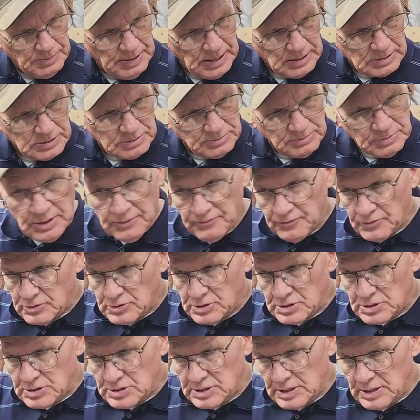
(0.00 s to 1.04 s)
about some
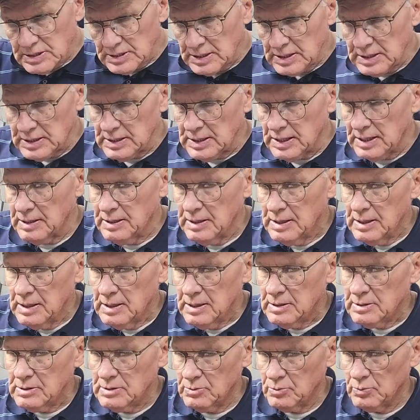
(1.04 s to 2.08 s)
differences in the uh,
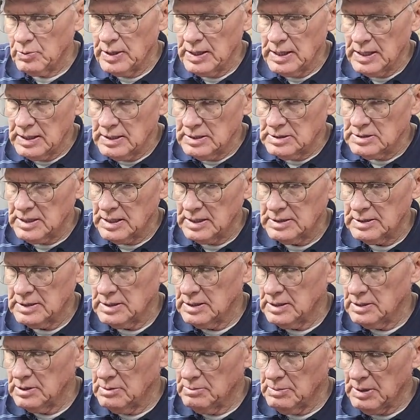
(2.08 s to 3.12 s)
the rings that
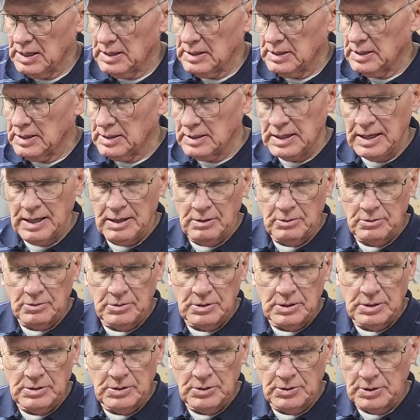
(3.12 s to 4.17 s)
you might
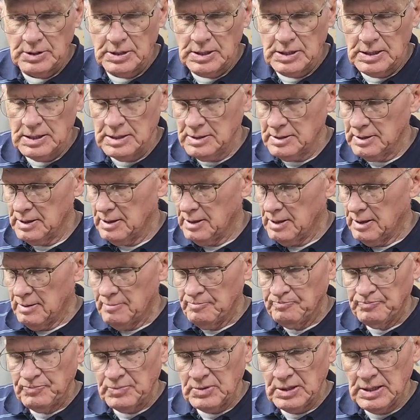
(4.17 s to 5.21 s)
encounter in your gun
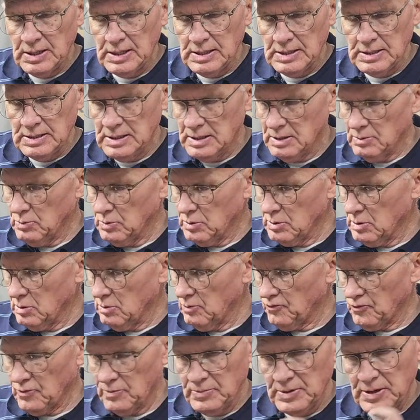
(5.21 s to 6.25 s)
and uh, we'll
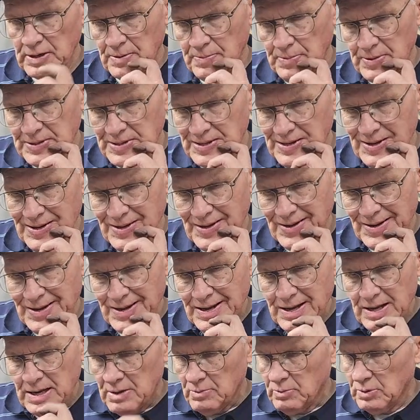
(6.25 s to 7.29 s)
go from there. But uh,
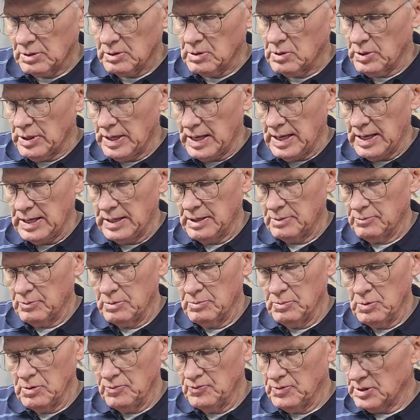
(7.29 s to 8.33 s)
we're going to go ahead and
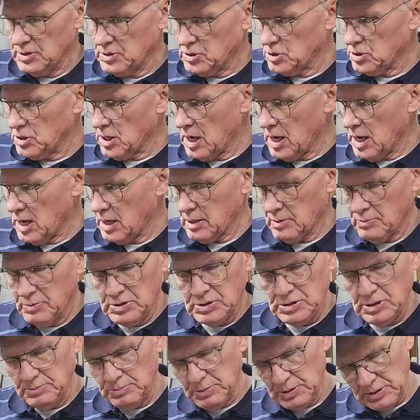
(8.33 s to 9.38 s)
remove this stock, and
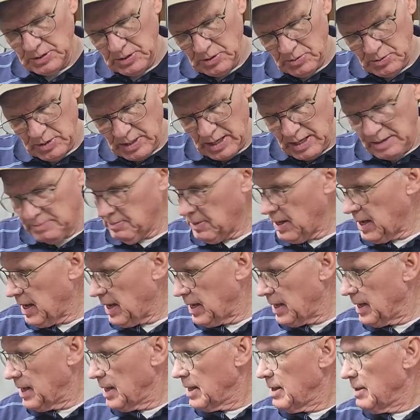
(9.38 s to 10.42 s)
we simply do that
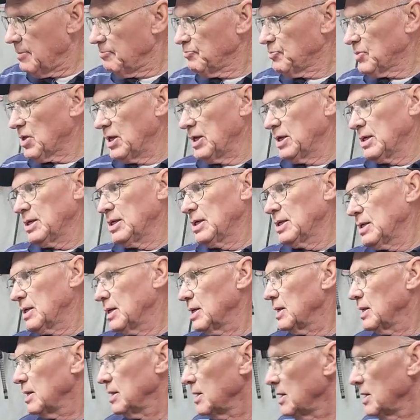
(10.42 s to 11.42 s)
by taking